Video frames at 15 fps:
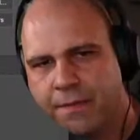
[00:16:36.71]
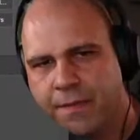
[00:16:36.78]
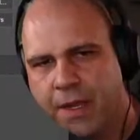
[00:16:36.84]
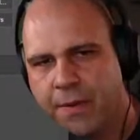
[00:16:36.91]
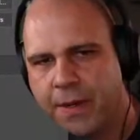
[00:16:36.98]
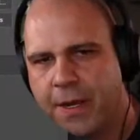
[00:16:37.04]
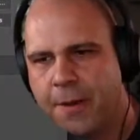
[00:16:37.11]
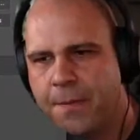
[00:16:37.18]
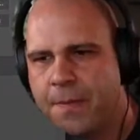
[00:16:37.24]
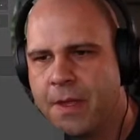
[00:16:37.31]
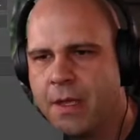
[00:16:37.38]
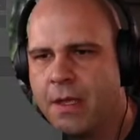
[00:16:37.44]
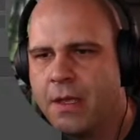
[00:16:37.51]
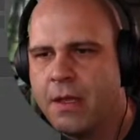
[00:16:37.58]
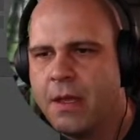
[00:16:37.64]
There we go.
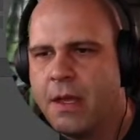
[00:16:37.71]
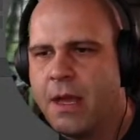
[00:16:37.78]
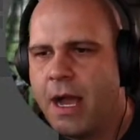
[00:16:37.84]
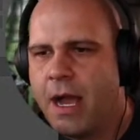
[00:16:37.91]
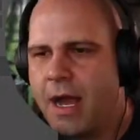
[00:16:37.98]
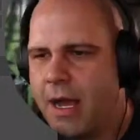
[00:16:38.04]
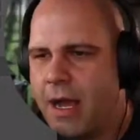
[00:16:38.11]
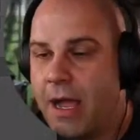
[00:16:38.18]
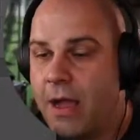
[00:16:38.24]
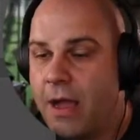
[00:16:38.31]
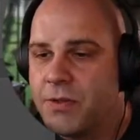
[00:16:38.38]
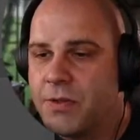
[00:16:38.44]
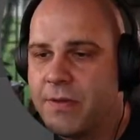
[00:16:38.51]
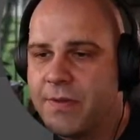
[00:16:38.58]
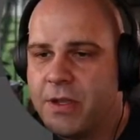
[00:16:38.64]
I
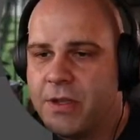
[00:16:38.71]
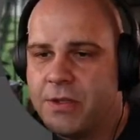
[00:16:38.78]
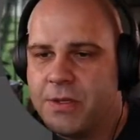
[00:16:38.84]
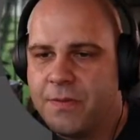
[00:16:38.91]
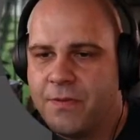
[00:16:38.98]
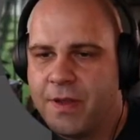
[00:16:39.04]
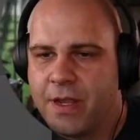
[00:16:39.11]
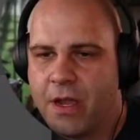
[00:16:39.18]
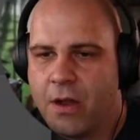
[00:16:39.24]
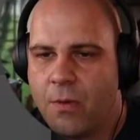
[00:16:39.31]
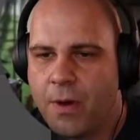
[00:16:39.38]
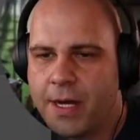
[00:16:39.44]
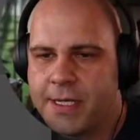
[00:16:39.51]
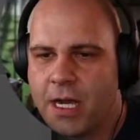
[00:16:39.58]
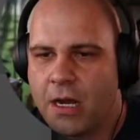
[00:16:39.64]
also have a YouTube video
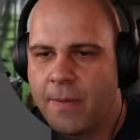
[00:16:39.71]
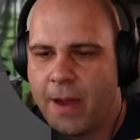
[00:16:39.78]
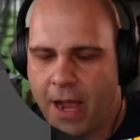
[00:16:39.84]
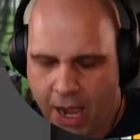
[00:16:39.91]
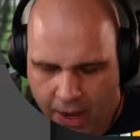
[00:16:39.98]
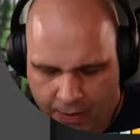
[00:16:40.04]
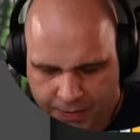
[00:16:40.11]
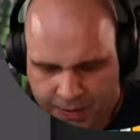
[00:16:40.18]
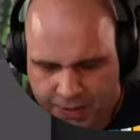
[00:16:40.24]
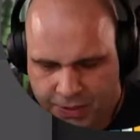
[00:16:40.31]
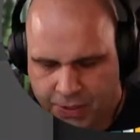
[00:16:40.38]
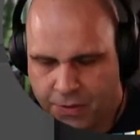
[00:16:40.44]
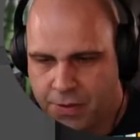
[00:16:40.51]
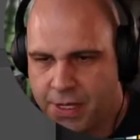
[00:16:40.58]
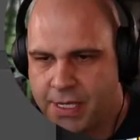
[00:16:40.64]
where I talk about how to
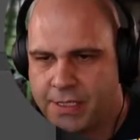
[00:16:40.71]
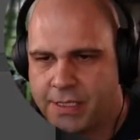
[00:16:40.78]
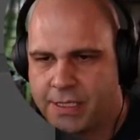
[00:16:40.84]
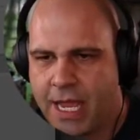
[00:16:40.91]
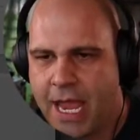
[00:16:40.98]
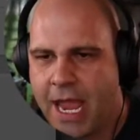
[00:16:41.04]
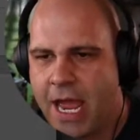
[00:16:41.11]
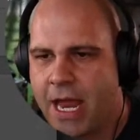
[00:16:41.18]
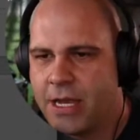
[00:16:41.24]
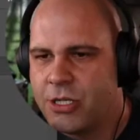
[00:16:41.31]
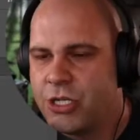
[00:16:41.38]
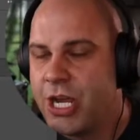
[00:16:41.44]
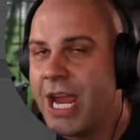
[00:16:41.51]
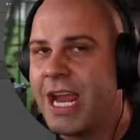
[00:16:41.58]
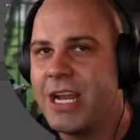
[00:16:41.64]
do this and
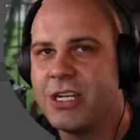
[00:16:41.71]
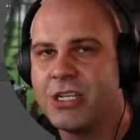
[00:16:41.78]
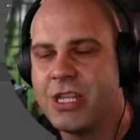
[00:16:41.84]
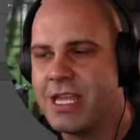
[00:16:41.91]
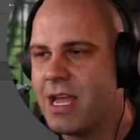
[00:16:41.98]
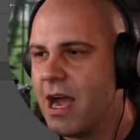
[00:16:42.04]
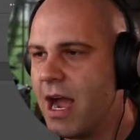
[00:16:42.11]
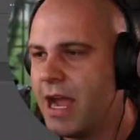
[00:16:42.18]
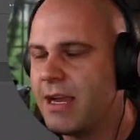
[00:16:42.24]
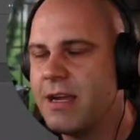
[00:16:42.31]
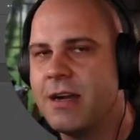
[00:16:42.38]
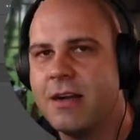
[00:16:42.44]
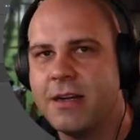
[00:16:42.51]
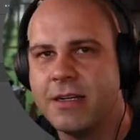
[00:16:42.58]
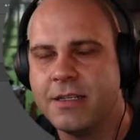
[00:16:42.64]
change the
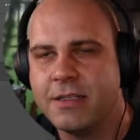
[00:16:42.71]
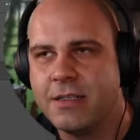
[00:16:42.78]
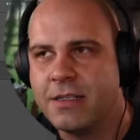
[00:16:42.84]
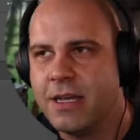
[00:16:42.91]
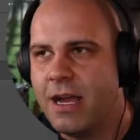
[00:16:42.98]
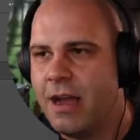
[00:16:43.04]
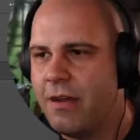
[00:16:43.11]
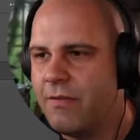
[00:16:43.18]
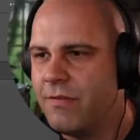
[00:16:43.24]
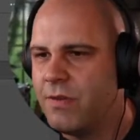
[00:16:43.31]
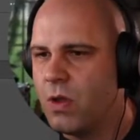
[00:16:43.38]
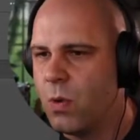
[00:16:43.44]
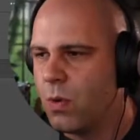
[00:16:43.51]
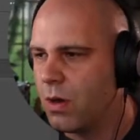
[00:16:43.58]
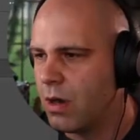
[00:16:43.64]
icons of
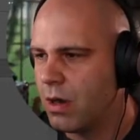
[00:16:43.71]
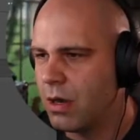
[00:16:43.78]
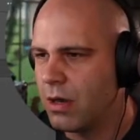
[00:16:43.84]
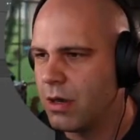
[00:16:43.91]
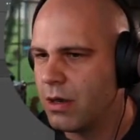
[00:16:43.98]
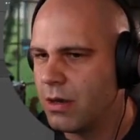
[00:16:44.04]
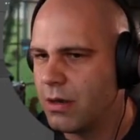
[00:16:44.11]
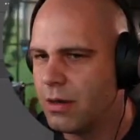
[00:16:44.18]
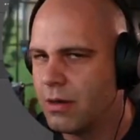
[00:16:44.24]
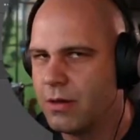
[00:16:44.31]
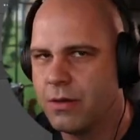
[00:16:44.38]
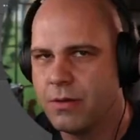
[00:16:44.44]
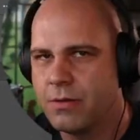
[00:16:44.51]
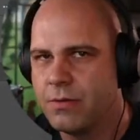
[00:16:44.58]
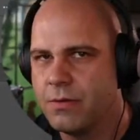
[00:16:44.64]
your
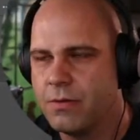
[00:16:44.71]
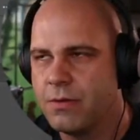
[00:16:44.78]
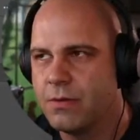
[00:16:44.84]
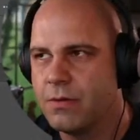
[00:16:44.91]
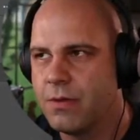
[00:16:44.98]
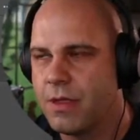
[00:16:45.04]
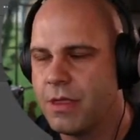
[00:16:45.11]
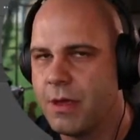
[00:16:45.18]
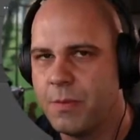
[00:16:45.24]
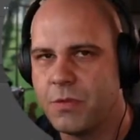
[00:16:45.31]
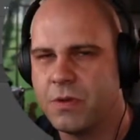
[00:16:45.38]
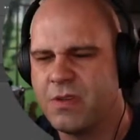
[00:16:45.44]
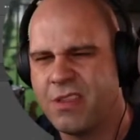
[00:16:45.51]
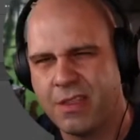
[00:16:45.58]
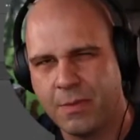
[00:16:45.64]
thumb
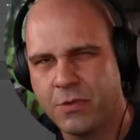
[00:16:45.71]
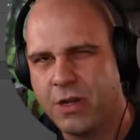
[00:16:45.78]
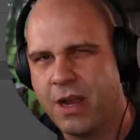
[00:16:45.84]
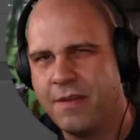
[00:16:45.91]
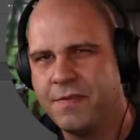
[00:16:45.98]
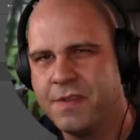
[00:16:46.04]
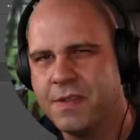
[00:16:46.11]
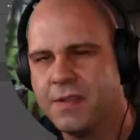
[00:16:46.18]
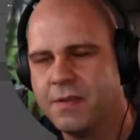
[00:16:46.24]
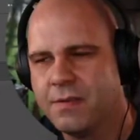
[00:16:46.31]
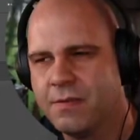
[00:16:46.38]
drives.